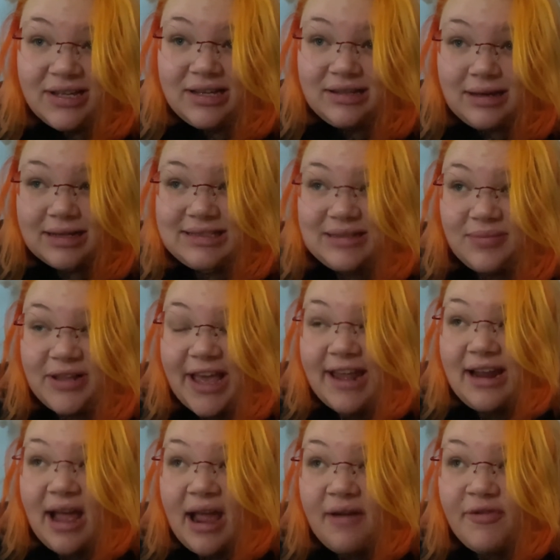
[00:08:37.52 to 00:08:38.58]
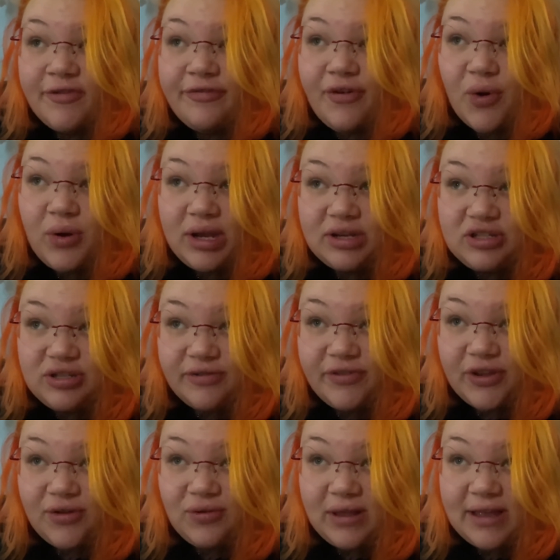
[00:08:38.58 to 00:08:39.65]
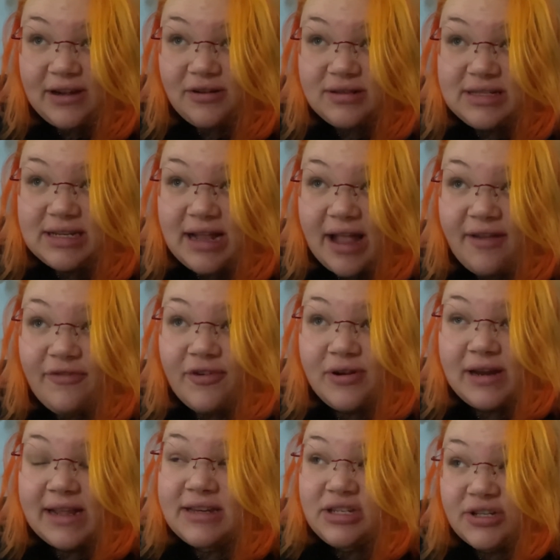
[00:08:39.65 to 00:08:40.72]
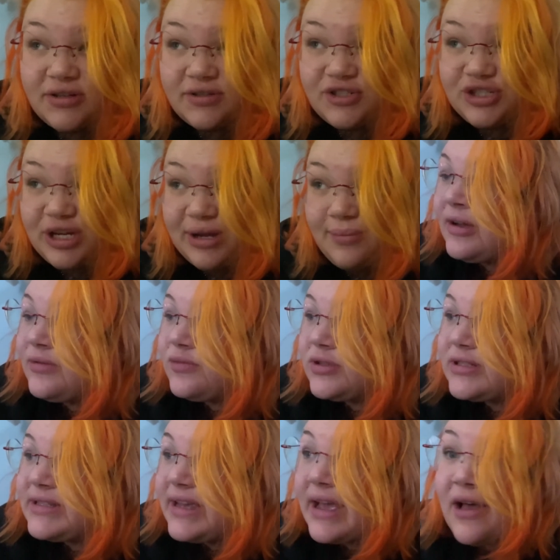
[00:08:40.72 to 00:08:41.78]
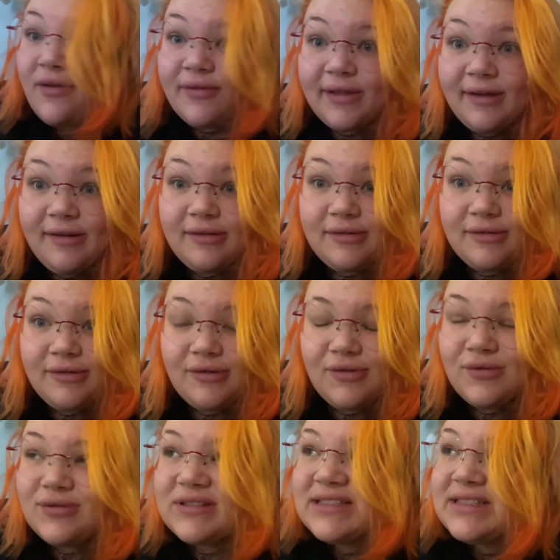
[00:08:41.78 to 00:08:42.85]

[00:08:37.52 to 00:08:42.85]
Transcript: That's the plan. I have a phone interview later today for an internship and we'll see how that goes.